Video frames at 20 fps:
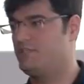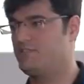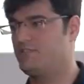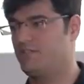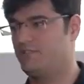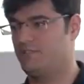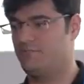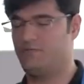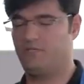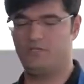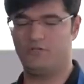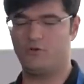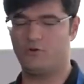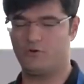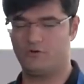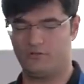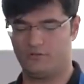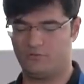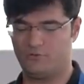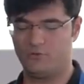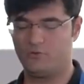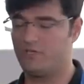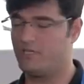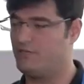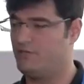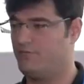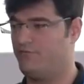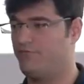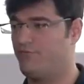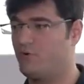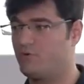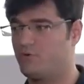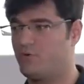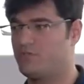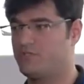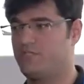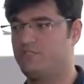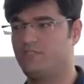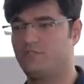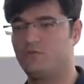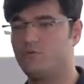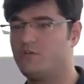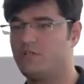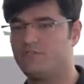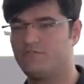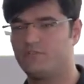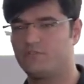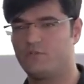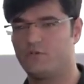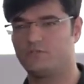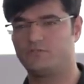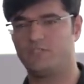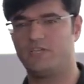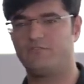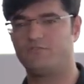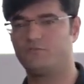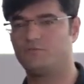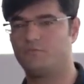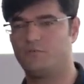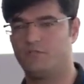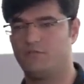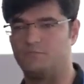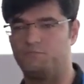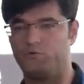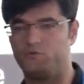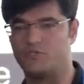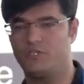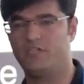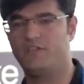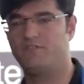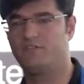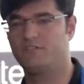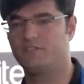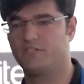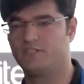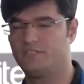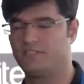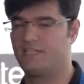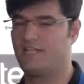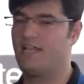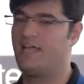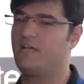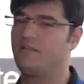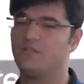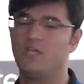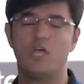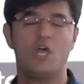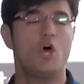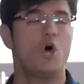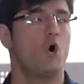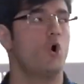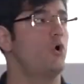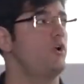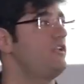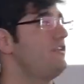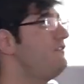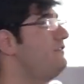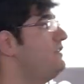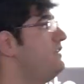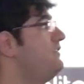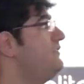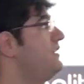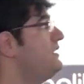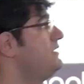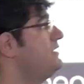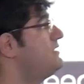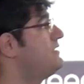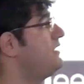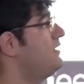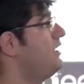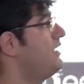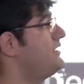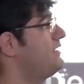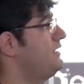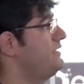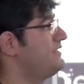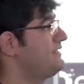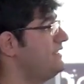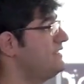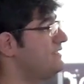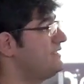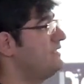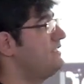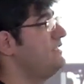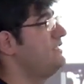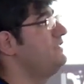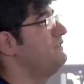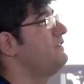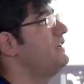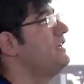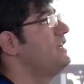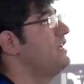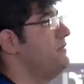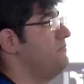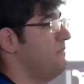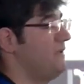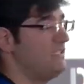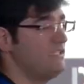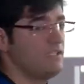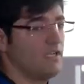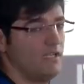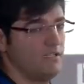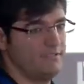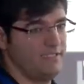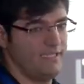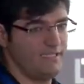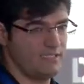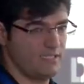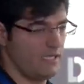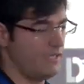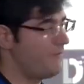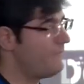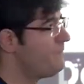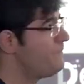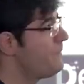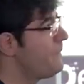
It's going to be your Google uh, photos and the Google photos. You have to uh, push everything on the cloud, or even it's like a sensitive medical data.